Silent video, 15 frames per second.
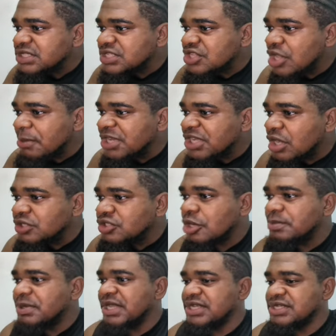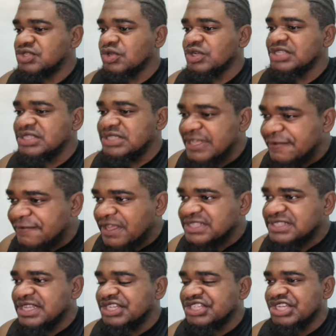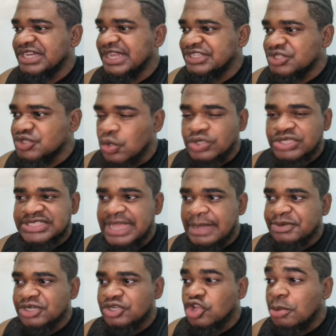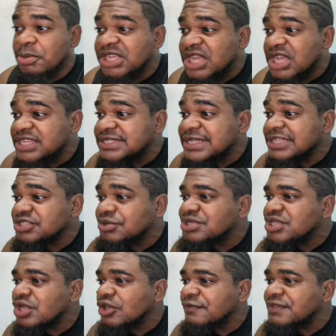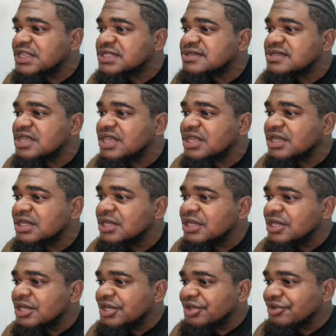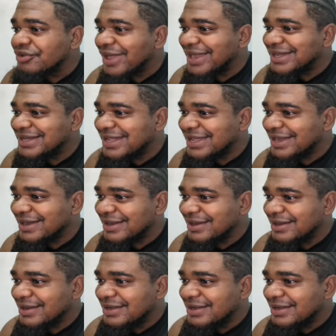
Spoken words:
Dominica on top there. So this devastation that you notice happened to Dominica is as a result of this thing right there.